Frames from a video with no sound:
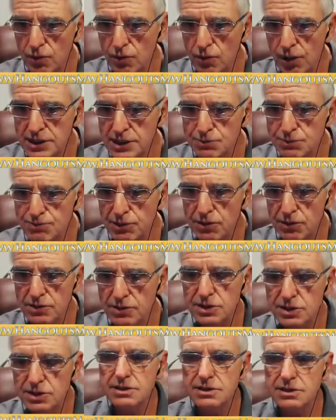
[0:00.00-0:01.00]
My
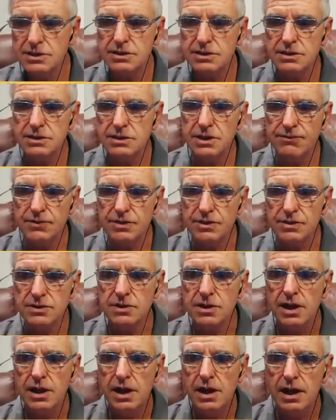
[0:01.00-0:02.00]
experience is
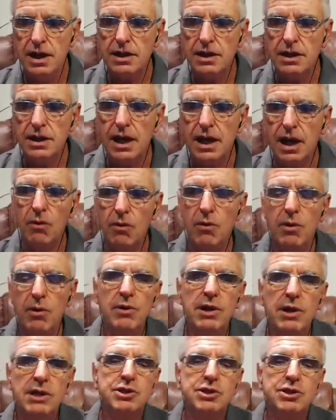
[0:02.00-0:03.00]
different. Yeah, when
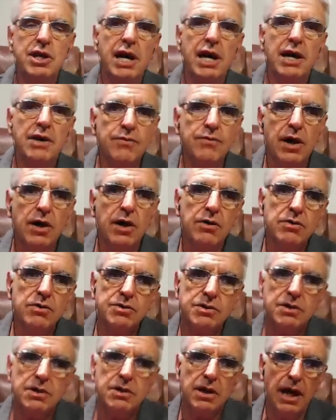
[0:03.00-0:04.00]
we check
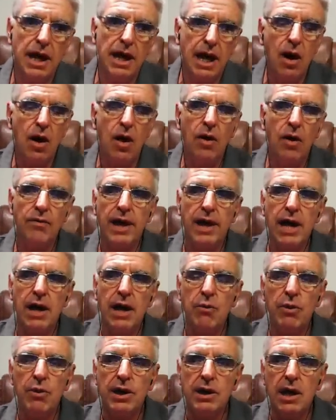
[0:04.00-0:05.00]
those on there,
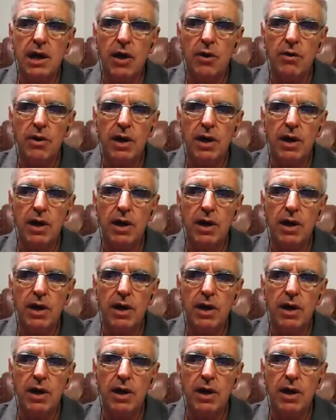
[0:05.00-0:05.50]
we go